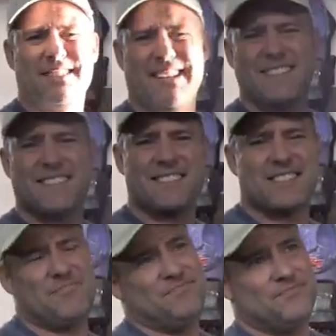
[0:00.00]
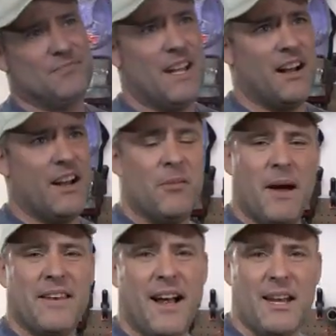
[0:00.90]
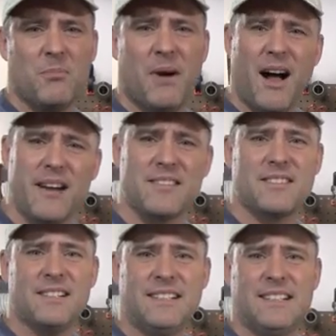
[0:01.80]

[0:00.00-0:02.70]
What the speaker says: that's, I don't know, about 90 bucks.